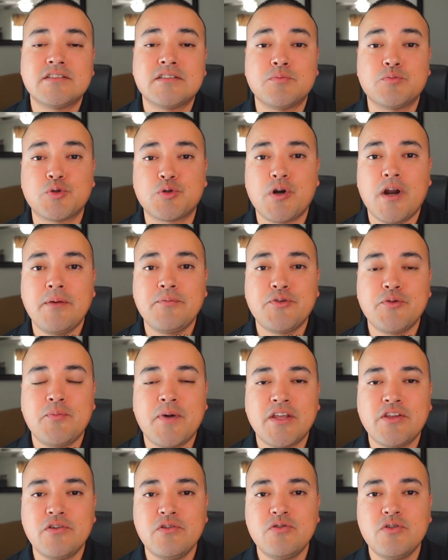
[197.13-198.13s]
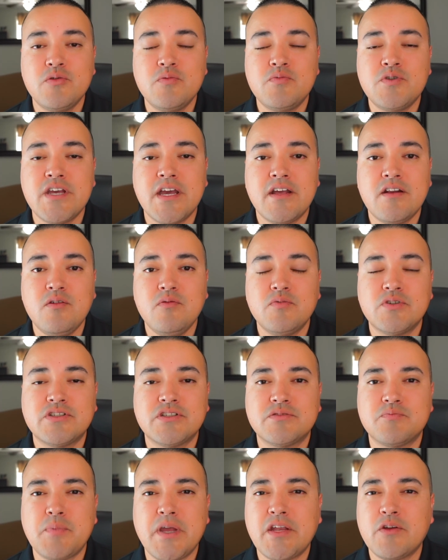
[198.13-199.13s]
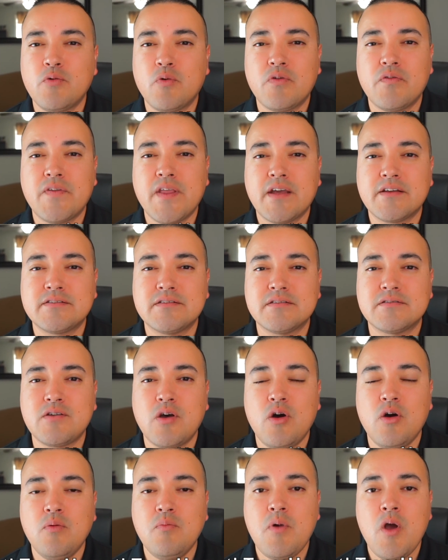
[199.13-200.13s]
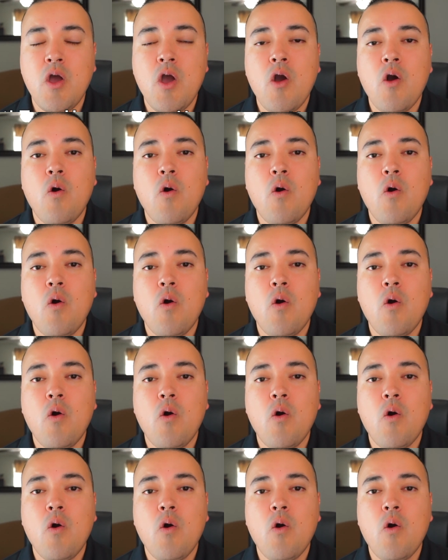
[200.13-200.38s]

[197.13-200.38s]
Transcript: subscribe to my YouTube channel, which is Make North Texas Home,